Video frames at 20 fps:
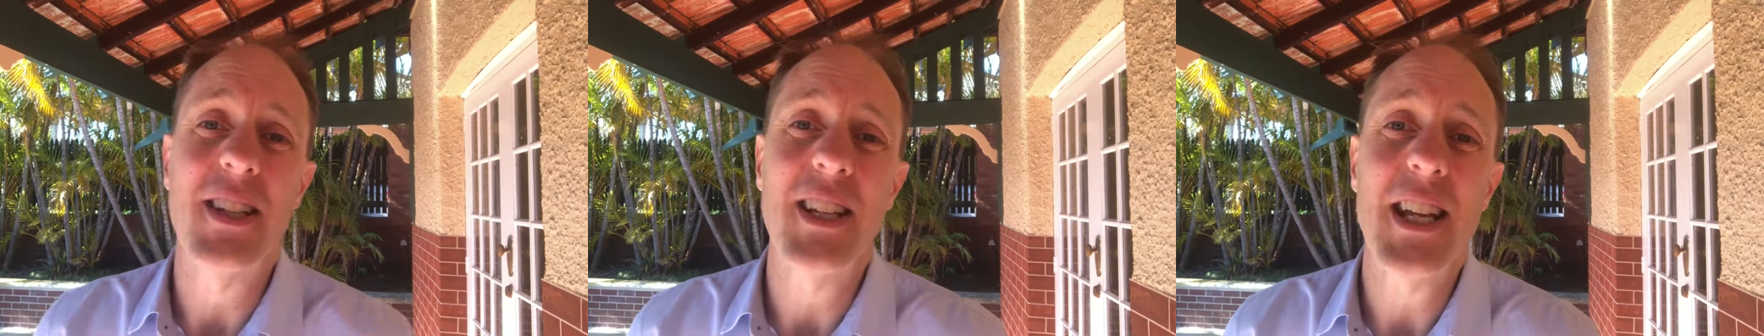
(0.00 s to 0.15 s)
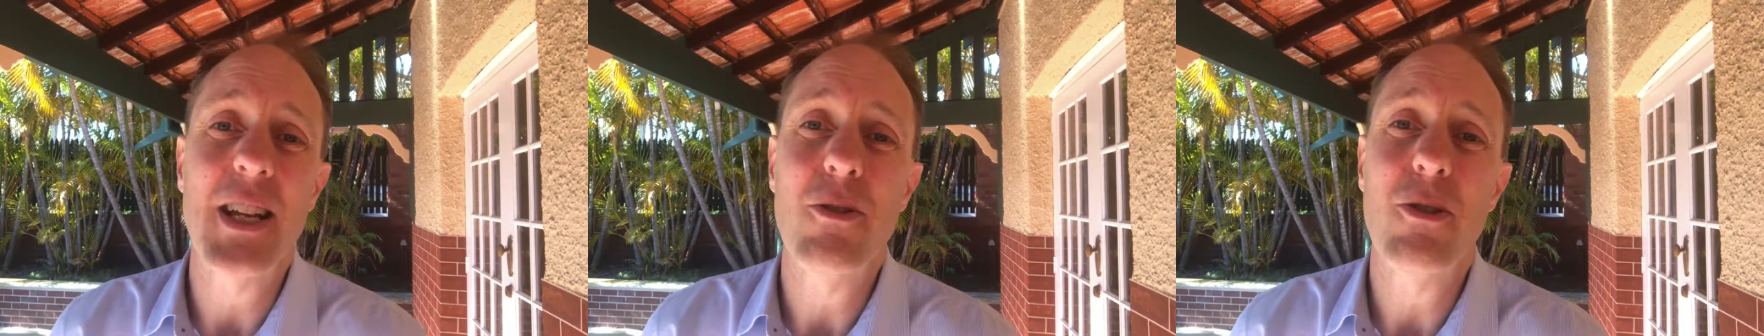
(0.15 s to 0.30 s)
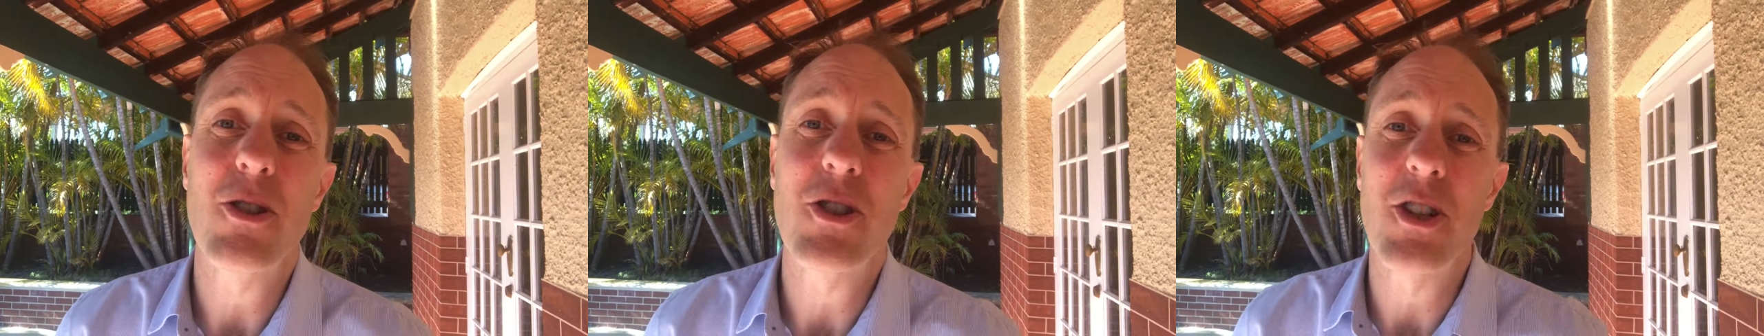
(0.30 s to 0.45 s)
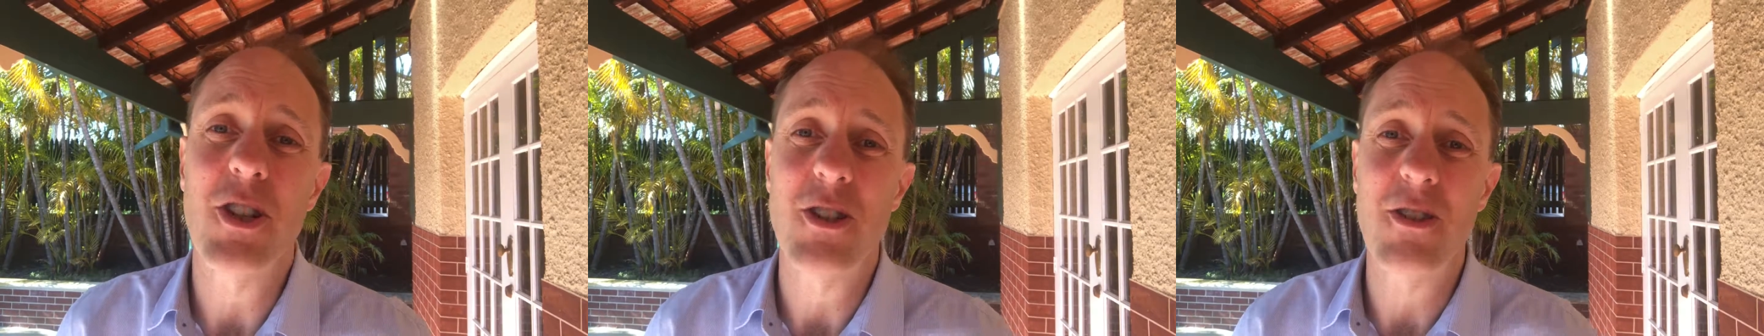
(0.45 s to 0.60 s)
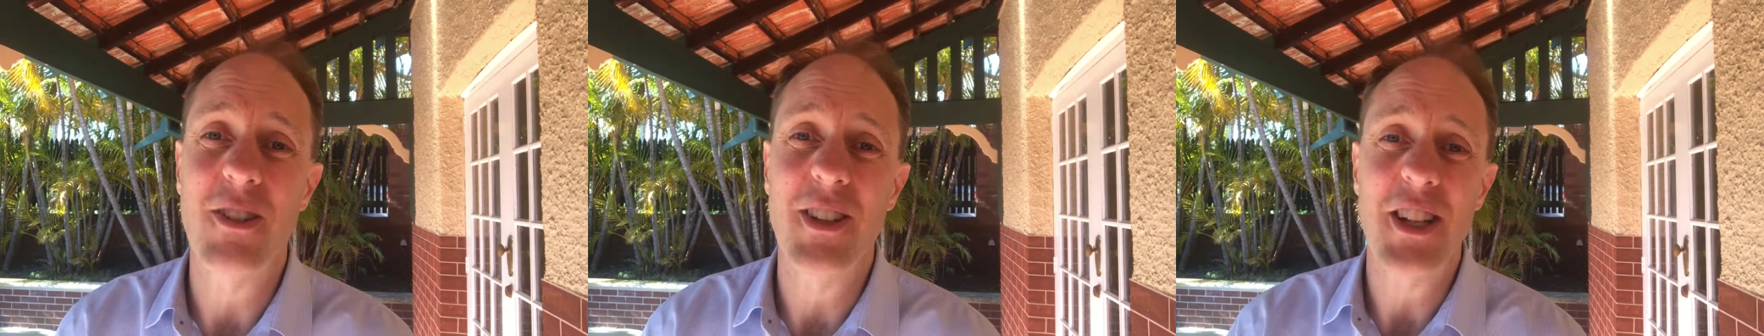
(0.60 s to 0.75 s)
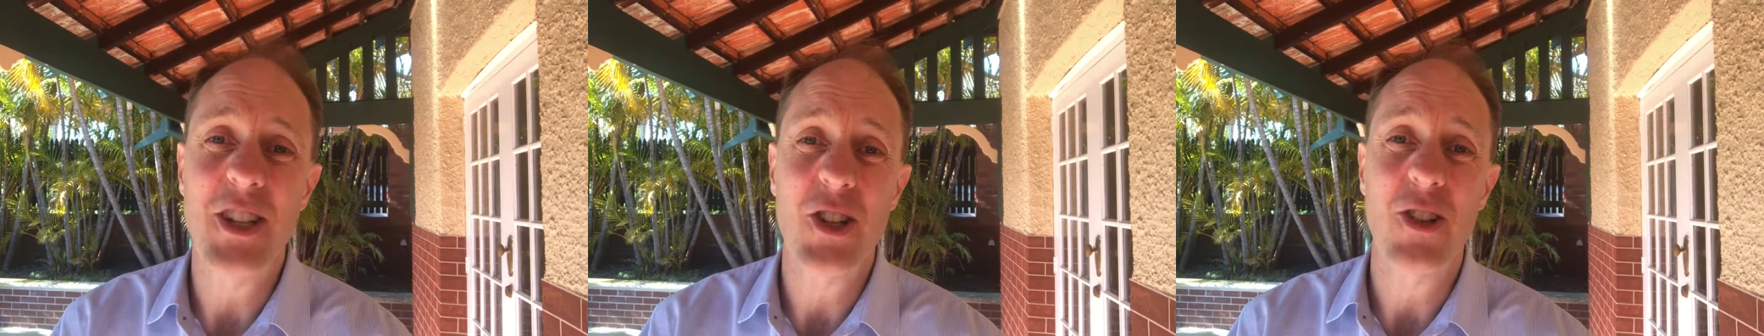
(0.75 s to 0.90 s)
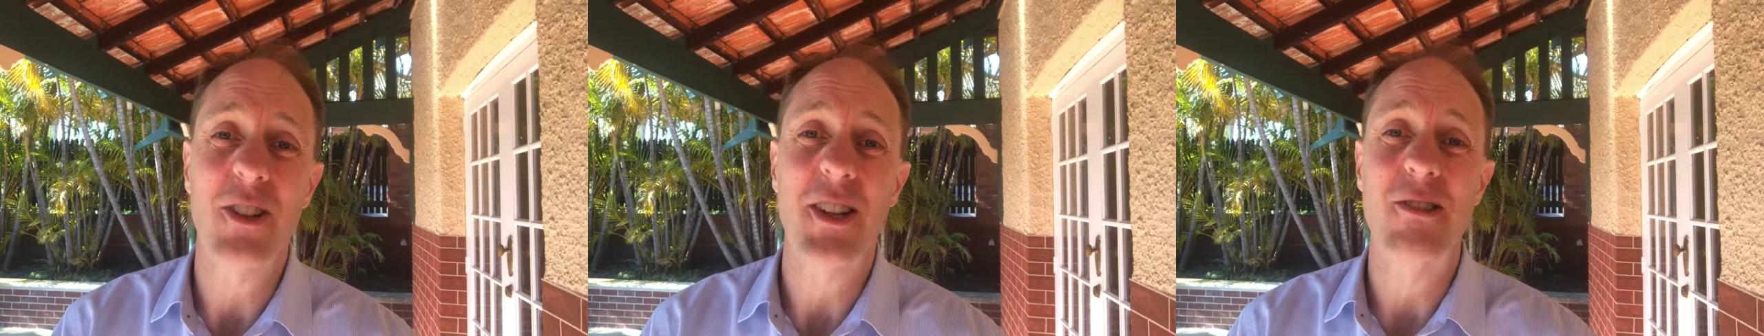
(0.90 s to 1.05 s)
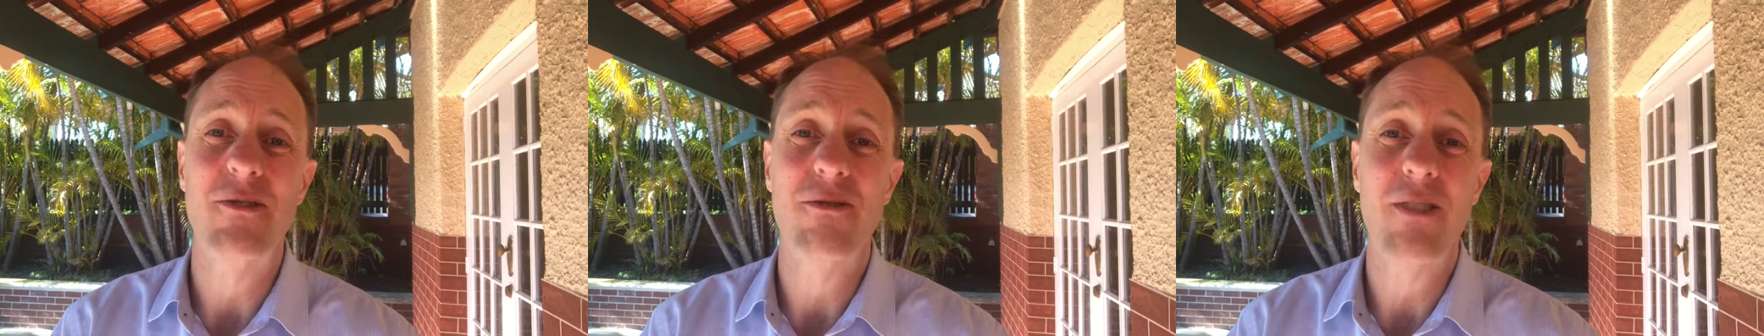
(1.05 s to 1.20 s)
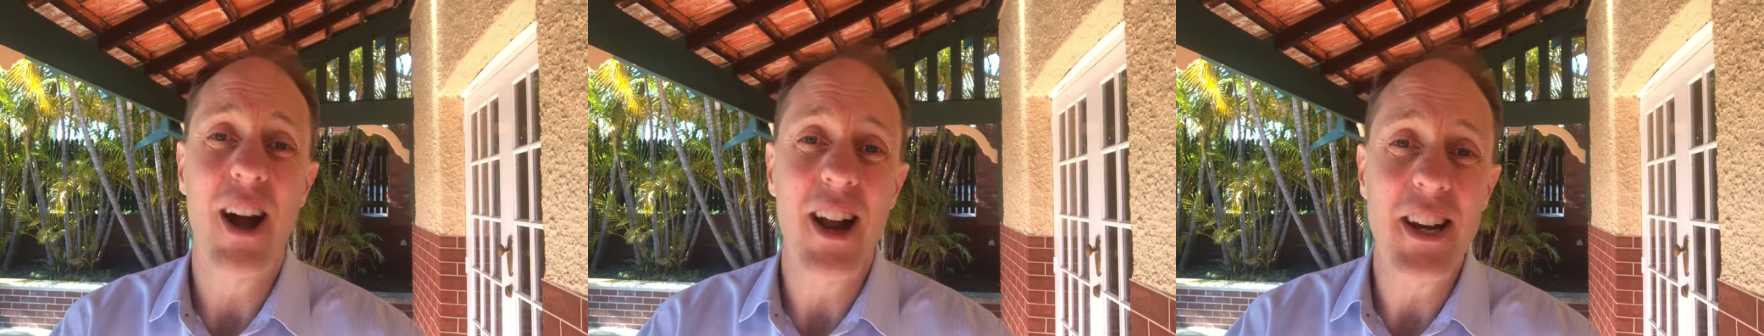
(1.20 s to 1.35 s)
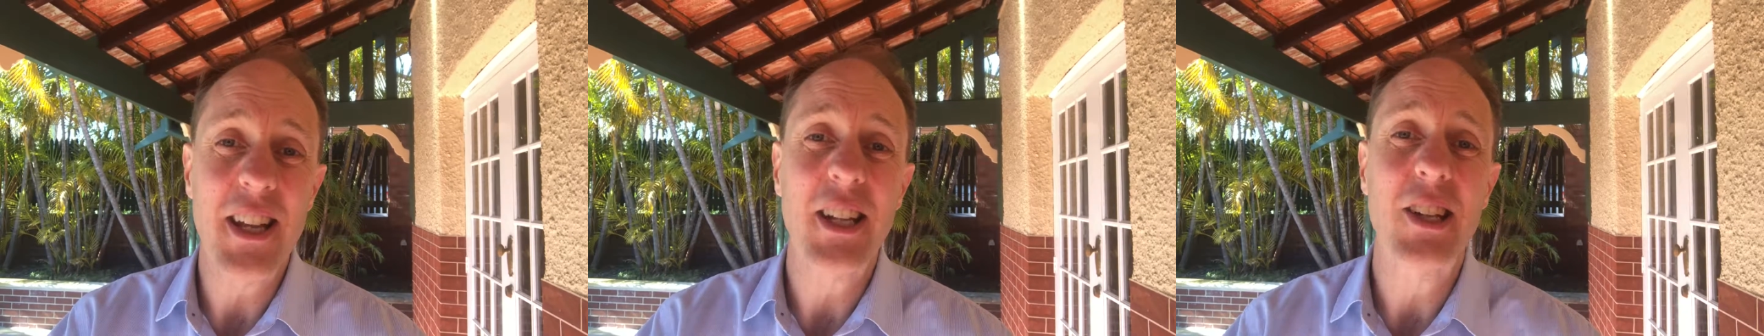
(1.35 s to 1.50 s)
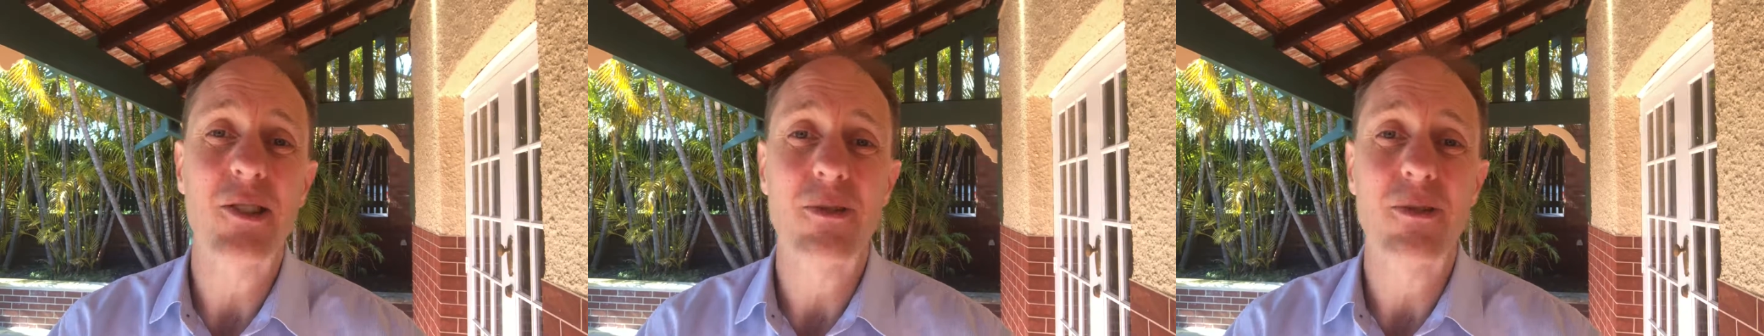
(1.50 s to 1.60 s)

and he was just literally running